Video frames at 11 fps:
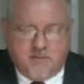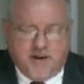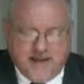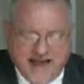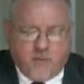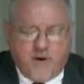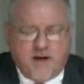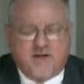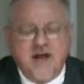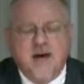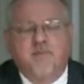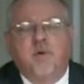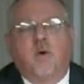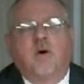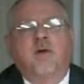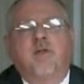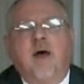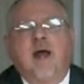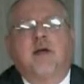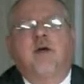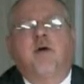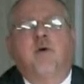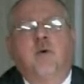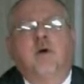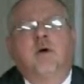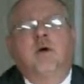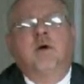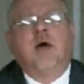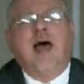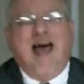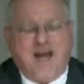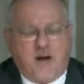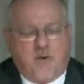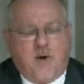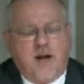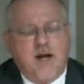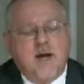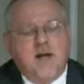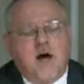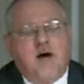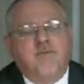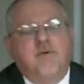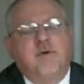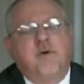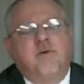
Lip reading: but yet we attempt, Lord, to thank You adequately and enough.